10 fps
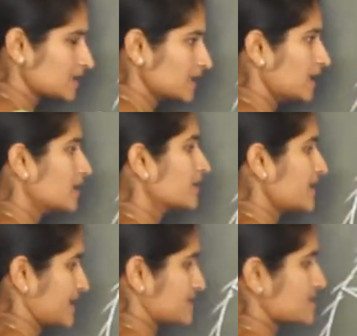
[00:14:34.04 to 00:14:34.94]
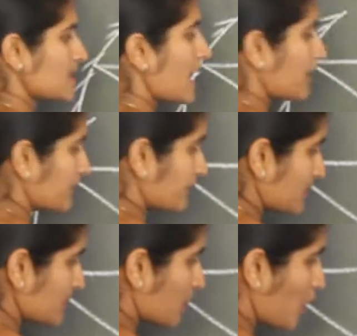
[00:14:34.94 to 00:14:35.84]
clear? Next,
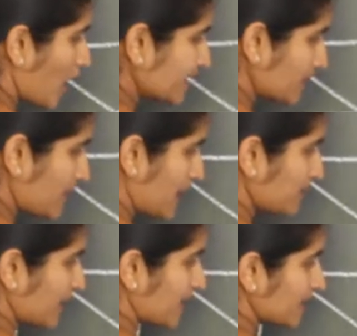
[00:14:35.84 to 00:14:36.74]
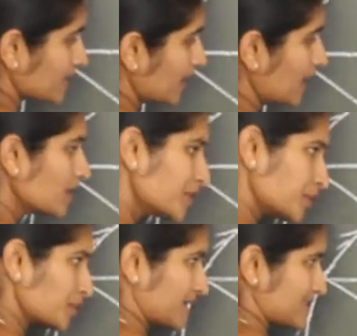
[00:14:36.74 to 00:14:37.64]
from the bottom I am taking the
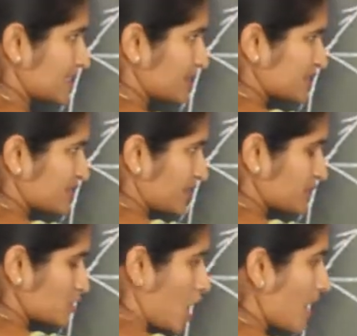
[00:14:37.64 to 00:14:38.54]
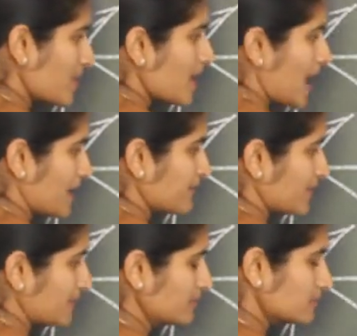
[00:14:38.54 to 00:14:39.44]
2 rays. That means from top and
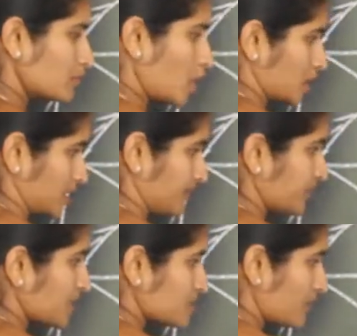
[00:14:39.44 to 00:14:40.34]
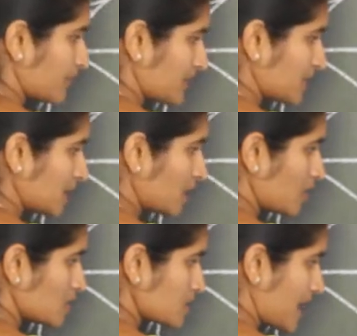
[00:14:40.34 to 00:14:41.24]
from bottom. So from here
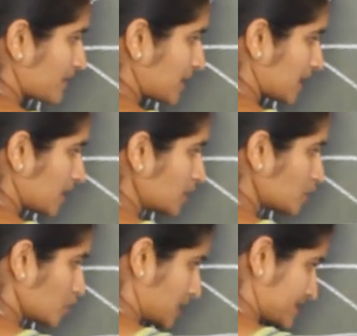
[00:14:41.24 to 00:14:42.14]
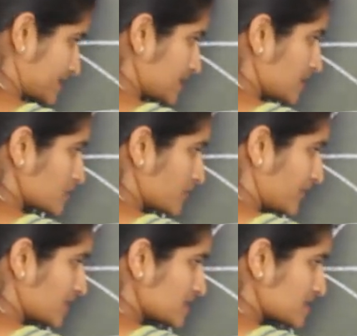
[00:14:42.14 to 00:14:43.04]
also I am taking 2 rays. So
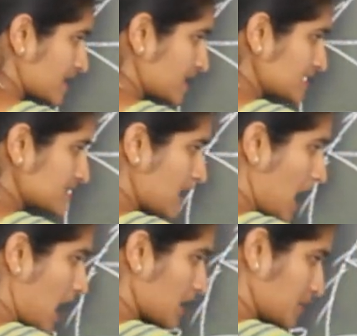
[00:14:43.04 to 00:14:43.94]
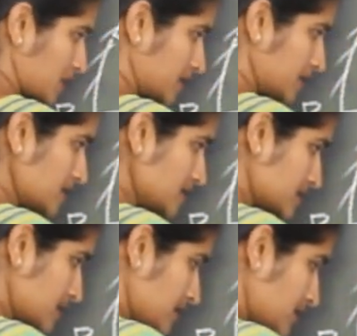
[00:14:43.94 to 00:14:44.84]
first ray is R1. That
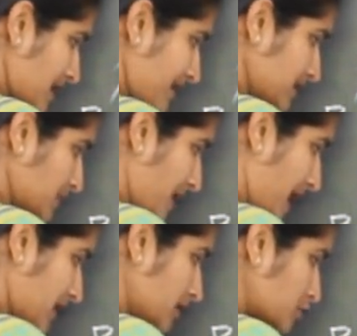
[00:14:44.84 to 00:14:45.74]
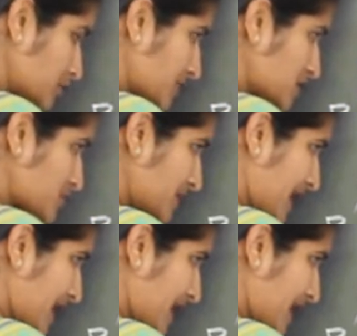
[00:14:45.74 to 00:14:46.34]
is traveling parallel to the principal